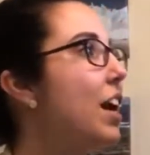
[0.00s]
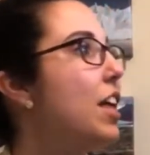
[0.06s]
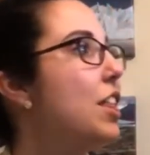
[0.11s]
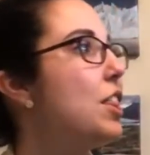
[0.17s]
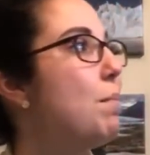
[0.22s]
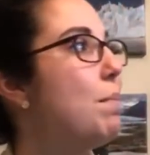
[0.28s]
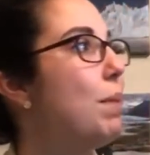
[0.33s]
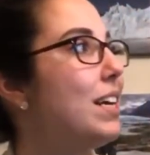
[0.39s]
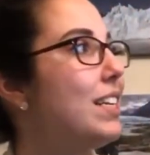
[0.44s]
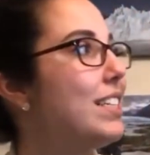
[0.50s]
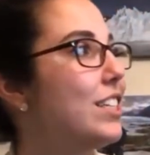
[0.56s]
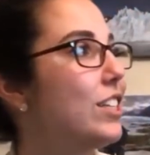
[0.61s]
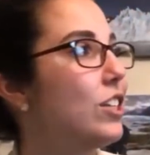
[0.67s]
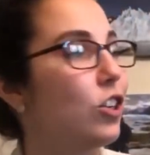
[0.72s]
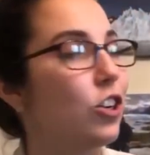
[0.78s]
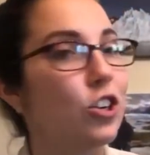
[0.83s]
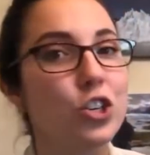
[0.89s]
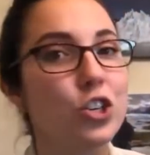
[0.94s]
The bus
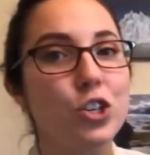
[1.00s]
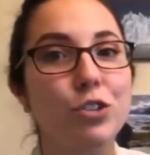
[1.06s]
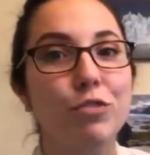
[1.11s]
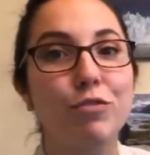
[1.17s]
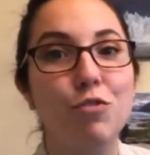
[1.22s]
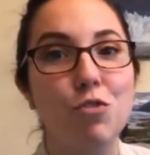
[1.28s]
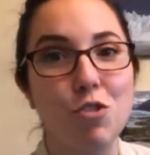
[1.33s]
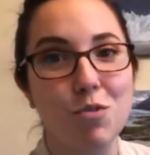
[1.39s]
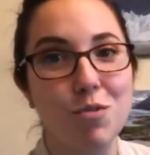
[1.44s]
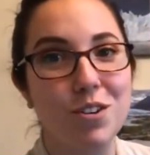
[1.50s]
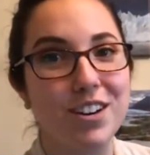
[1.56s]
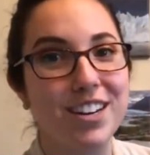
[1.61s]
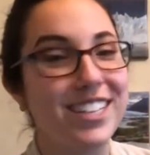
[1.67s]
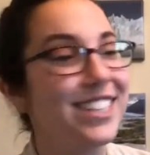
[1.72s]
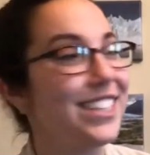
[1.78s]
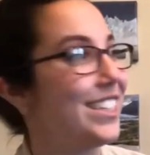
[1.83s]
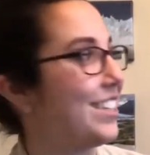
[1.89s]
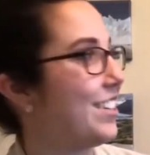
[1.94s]
lurched forward
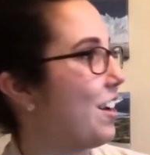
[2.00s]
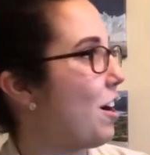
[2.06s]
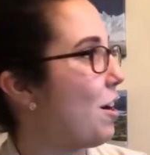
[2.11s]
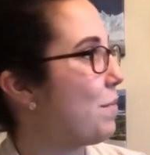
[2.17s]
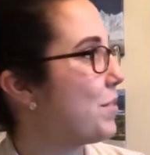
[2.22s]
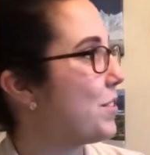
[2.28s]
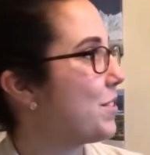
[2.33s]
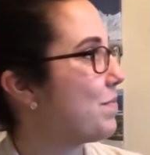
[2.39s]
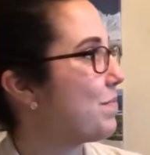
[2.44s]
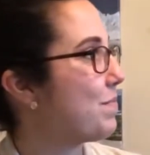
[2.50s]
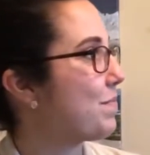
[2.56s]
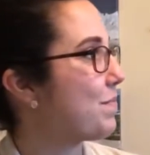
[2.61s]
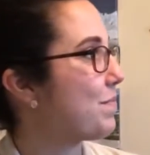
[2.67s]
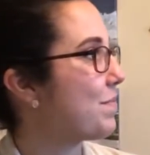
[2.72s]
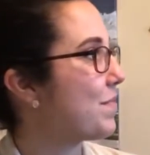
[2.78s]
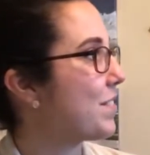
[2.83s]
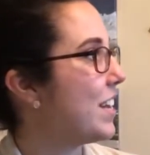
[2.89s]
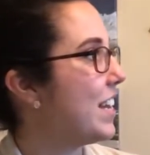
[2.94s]
and stopped.
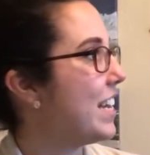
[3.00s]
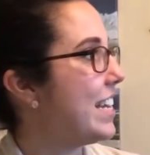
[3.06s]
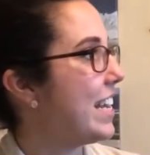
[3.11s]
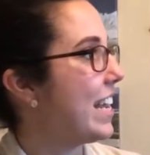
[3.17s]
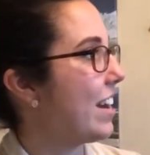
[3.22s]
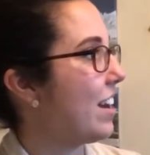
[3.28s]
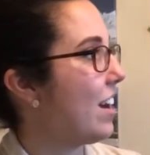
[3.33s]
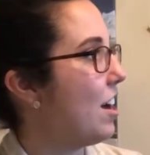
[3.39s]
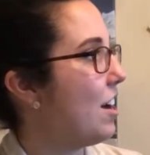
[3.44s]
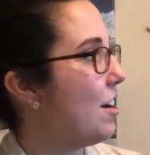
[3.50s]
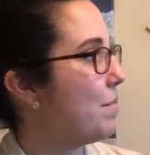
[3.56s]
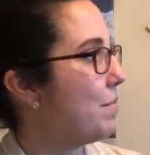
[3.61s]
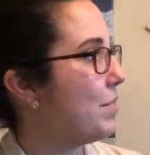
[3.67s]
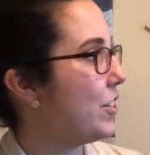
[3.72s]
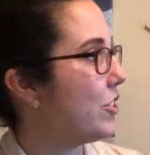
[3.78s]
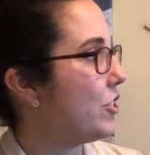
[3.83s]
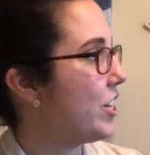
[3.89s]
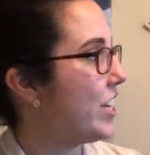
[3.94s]
Nana
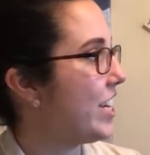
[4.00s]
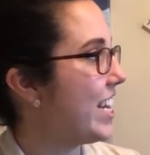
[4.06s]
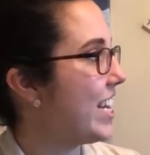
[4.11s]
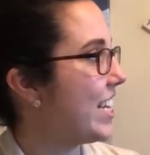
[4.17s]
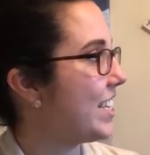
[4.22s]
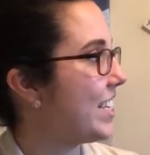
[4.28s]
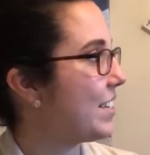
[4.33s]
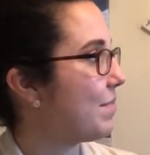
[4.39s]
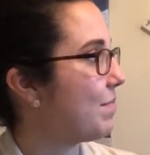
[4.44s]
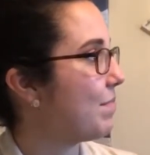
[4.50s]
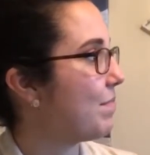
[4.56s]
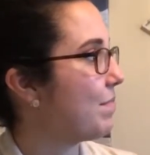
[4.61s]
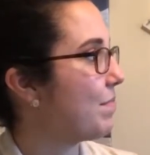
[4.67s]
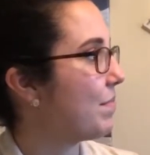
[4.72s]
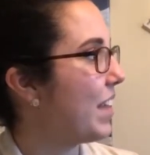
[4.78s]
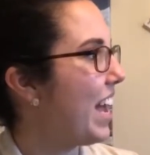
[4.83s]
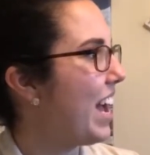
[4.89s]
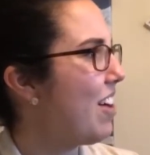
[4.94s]
hummed as she knit.
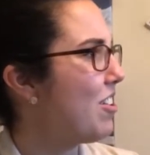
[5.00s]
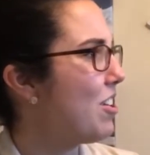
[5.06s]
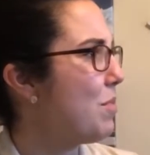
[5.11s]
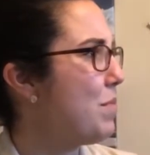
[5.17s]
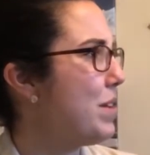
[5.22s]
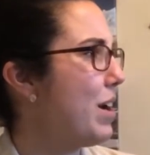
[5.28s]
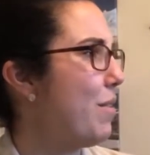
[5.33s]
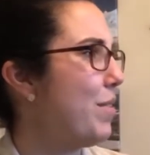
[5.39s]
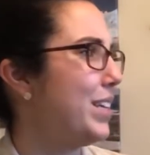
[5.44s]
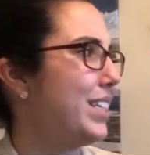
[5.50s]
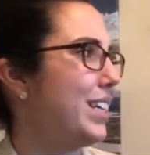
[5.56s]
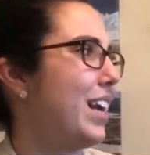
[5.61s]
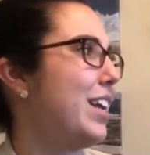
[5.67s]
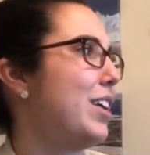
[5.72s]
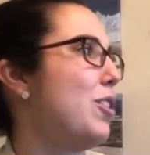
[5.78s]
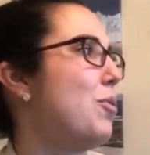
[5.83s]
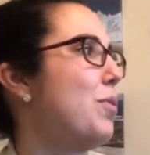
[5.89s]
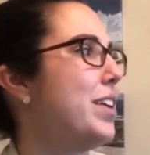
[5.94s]
How come we always
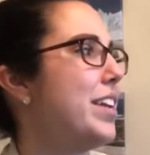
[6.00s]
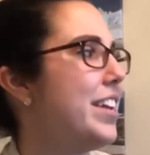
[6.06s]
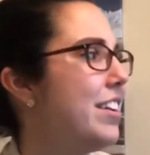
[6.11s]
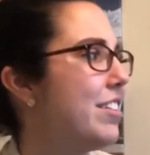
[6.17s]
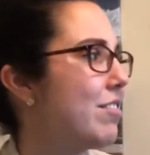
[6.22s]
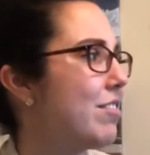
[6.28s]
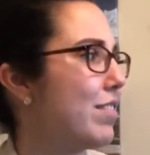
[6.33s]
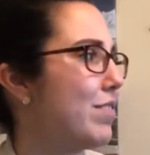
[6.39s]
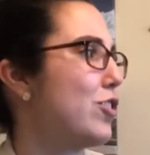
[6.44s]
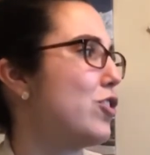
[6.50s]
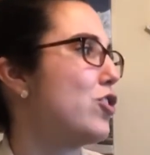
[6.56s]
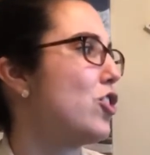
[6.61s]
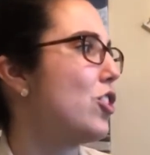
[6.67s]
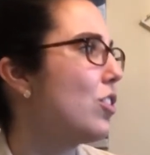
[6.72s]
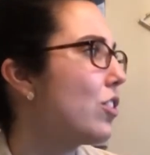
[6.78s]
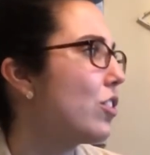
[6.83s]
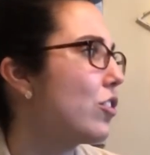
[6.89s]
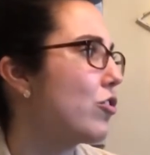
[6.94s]
gotta go here after
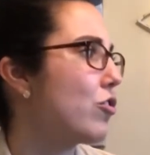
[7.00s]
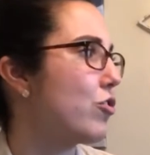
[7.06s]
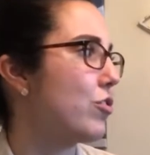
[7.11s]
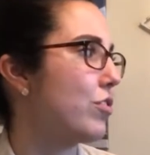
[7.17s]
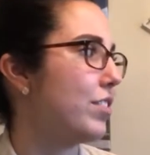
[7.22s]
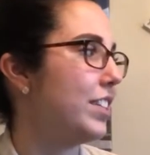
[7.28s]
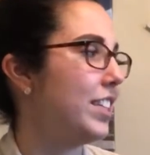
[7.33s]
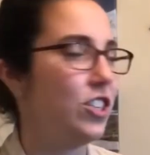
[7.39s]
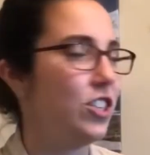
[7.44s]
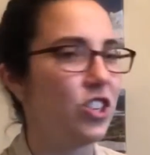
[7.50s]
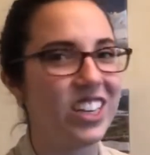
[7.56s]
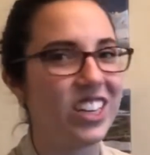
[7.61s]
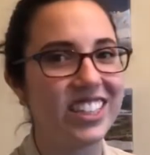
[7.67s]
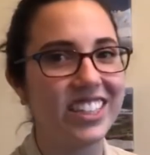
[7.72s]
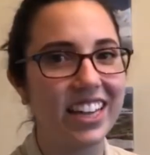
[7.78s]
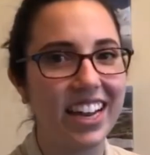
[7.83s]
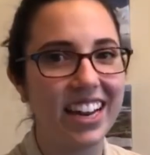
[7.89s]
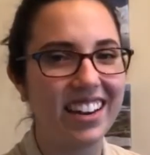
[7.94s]
church? CJ
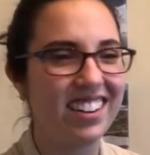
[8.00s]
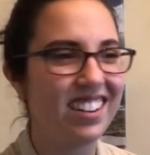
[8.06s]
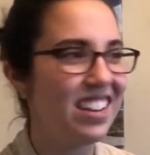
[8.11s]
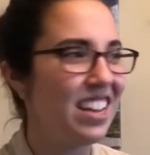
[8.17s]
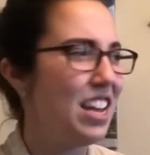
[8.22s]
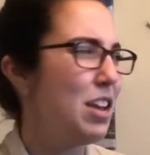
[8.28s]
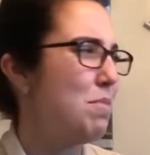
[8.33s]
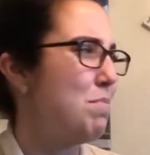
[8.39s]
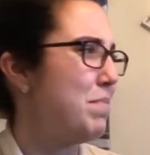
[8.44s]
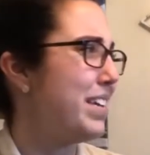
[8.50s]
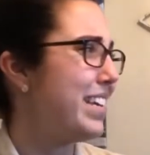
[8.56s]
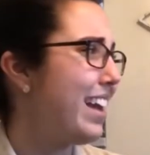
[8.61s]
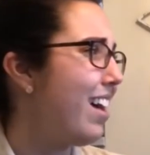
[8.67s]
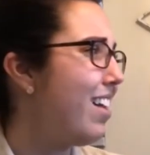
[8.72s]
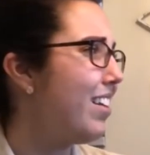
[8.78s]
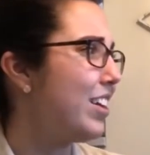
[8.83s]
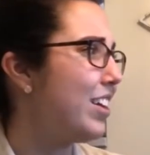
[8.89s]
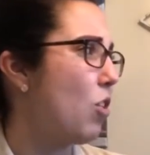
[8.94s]
said.
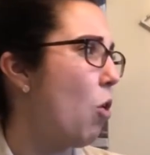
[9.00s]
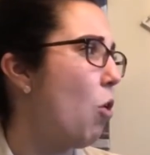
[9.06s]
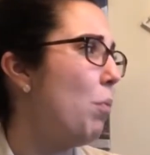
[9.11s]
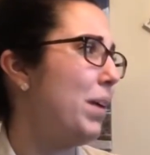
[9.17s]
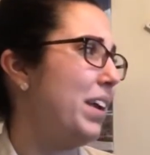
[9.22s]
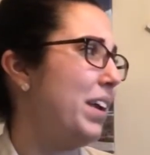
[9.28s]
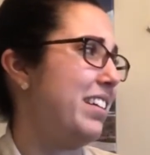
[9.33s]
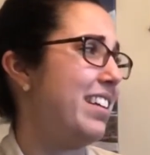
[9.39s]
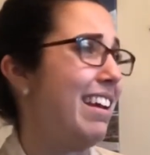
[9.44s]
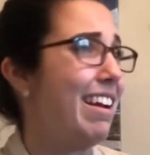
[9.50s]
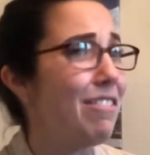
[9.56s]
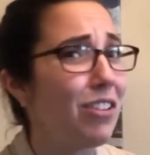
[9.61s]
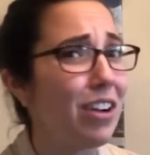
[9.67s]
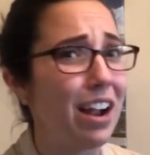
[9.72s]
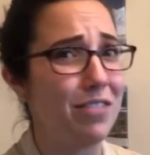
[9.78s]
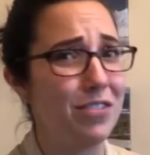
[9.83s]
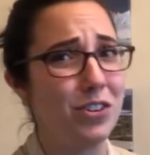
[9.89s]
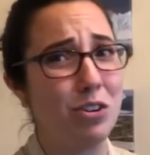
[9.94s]
Miguel and Colby never
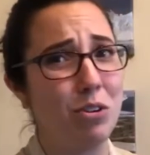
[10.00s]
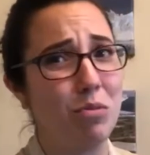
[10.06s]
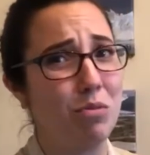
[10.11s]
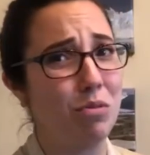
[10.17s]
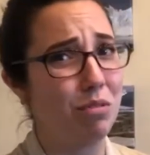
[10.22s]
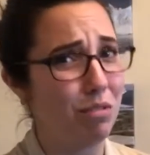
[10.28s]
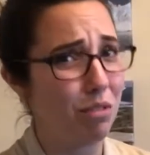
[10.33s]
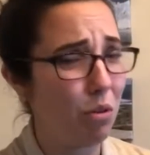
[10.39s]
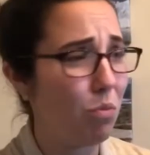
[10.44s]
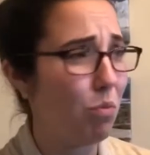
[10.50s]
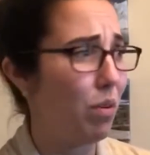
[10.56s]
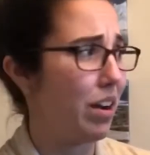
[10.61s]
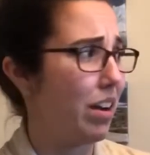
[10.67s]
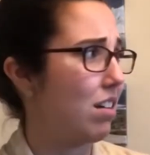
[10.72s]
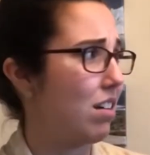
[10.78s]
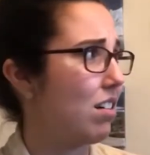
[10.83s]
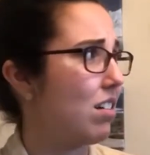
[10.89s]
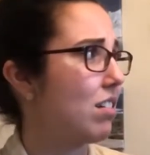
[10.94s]
have to go
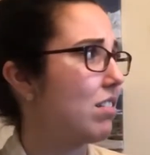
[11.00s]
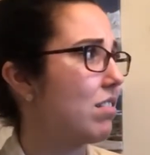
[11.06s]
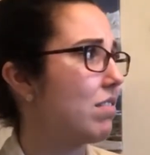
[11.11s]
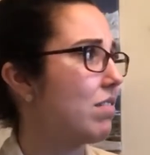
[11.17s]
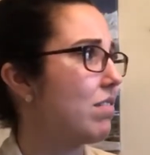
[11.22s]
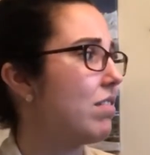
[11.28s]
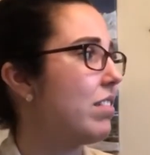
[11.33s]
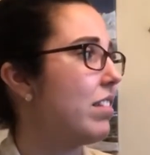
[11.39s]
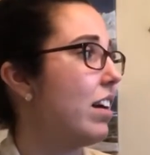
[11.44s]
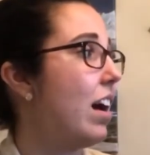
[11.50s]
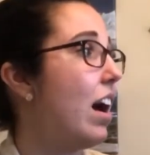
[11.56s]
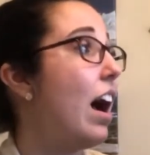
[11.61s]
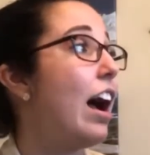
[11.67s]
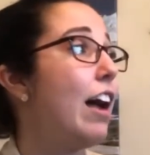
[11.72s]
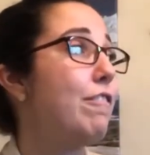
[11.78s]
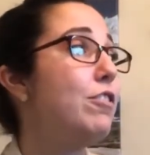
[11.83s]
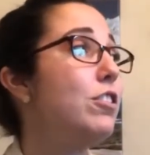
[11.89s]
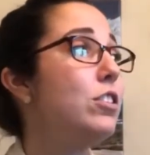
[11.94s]
nowhere.
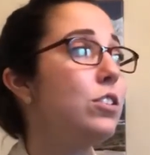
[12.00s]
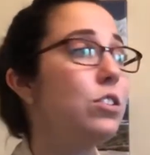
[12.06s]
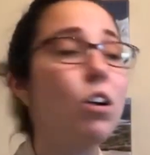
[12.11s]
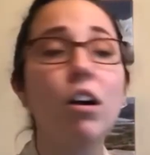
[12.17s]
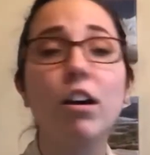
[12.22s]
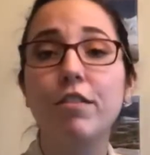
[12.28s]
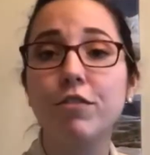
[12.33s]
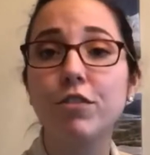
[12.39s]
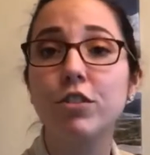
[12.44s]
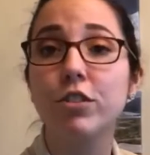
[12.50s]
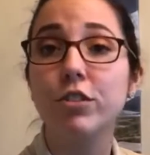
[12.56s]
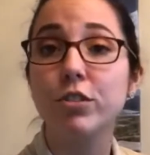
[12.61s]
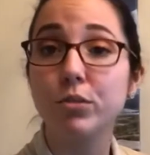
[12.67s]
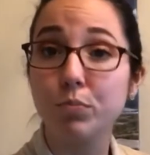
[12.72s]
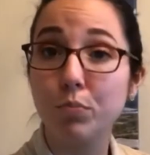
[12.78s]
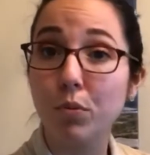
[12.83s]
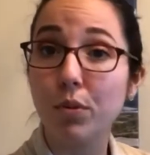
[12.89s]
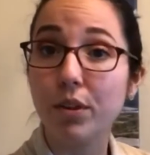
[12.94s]
I feel sorry for those
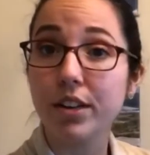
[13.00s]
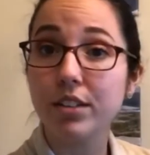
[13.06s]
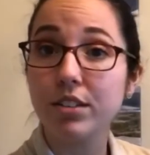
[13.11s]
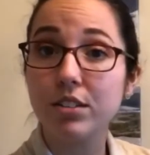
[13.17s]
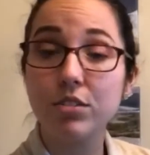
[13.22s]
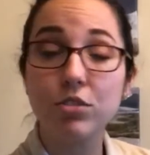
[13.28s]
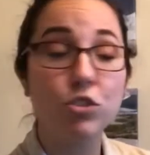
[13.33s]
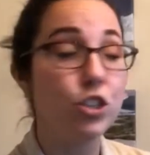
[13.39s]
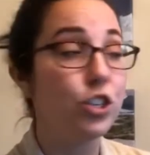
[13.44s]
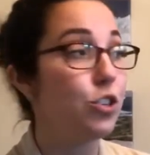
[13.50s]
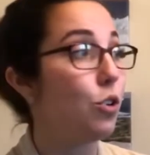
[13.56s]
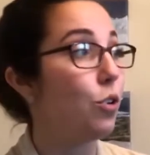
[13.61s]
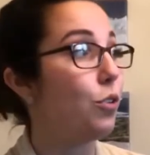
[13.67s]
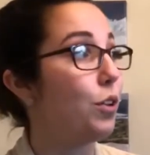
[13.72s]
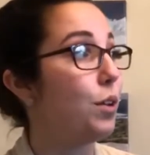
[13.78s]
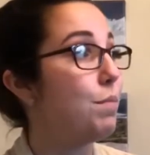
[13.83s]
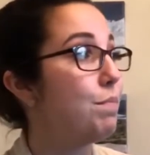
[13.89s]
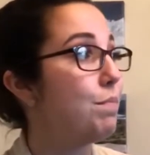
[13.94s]
boys, she
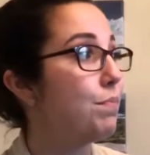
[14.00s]
told him.